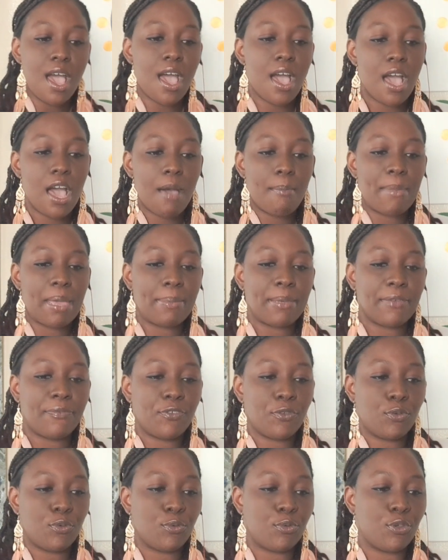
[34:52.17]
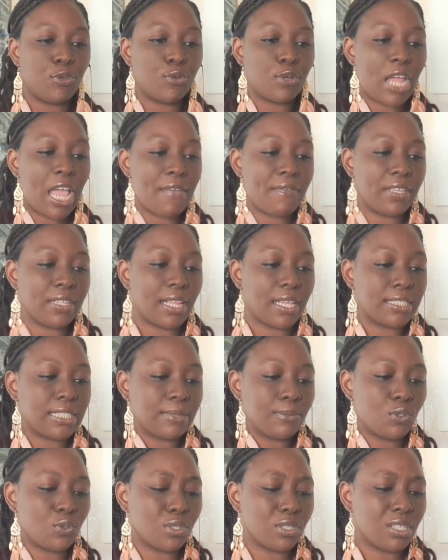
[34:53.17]
Um, maybe if you, you're having like
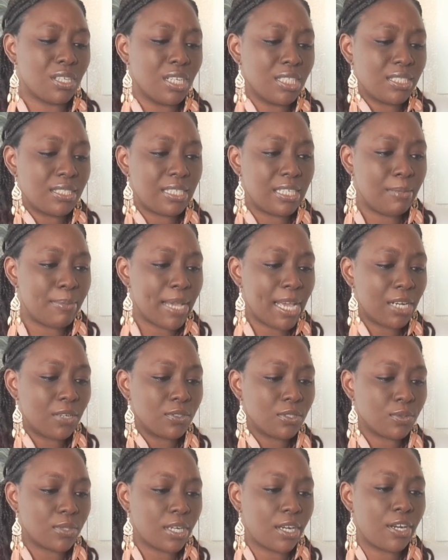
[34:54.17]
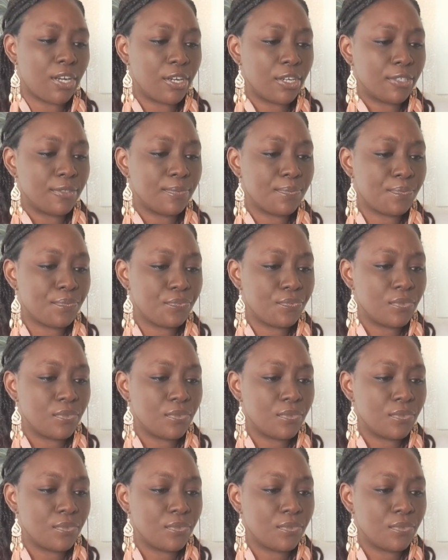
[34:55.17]
some sort of custody battle is what I heard.